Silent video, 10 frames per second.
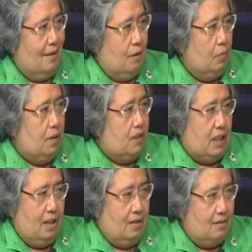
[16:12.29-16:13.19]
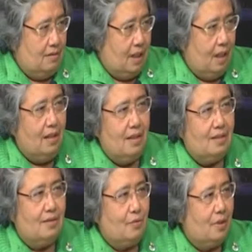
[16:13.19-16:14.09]
I mean,
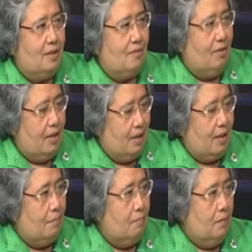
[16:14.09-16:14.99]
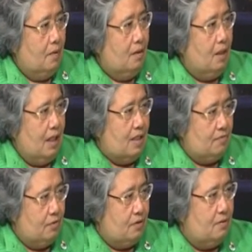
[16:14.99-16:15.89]
Chinese tourists, when they come, they ask for